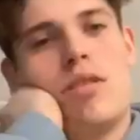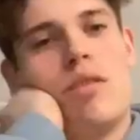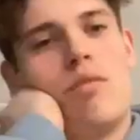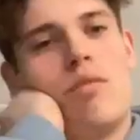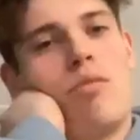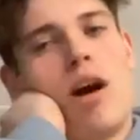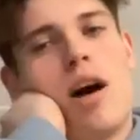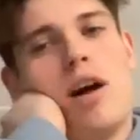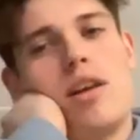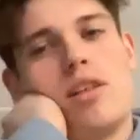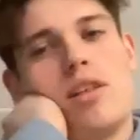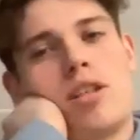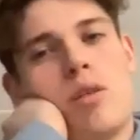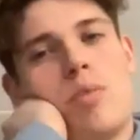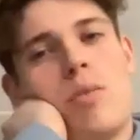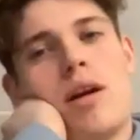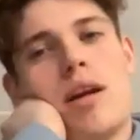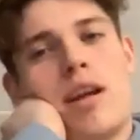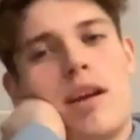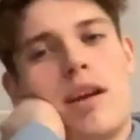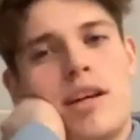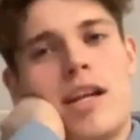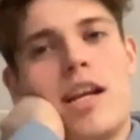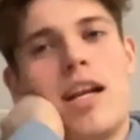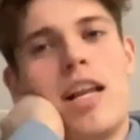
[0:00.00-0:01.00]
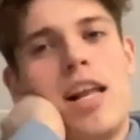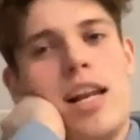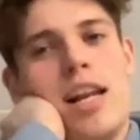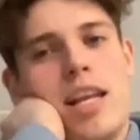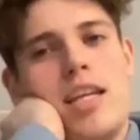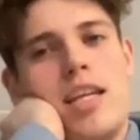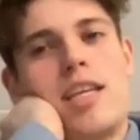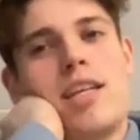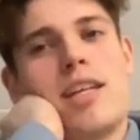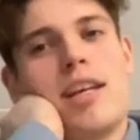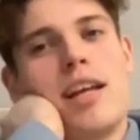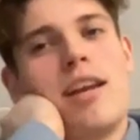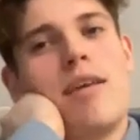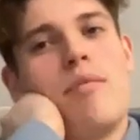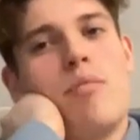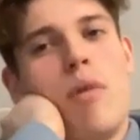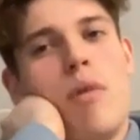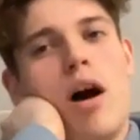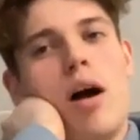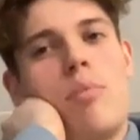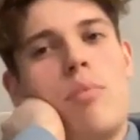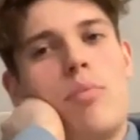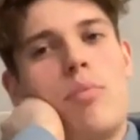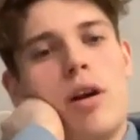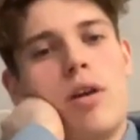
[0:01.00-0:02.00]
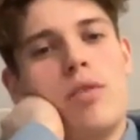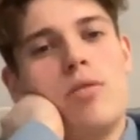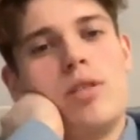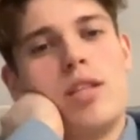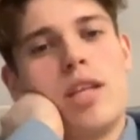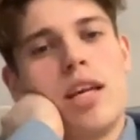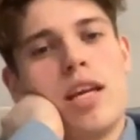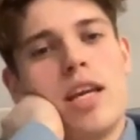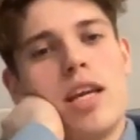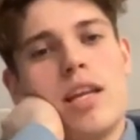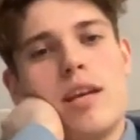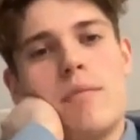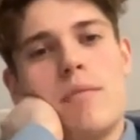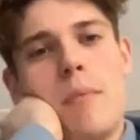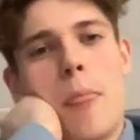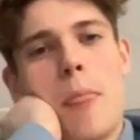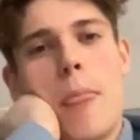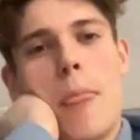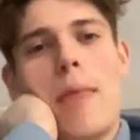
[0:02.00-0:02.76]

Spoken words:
Right, so we're clearly killing my protein.